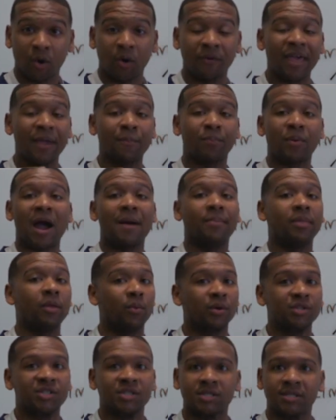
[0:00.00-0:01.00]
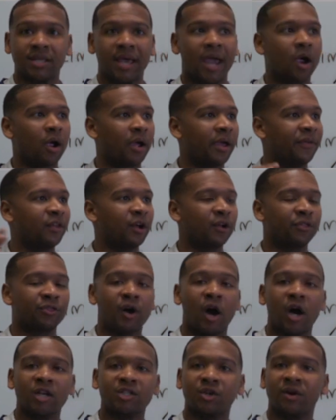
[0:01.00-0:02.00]
or they probably were just there in their
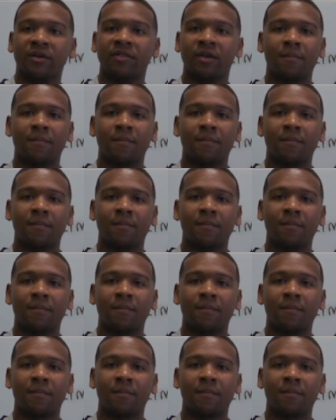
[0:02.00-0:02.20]
thoughts or in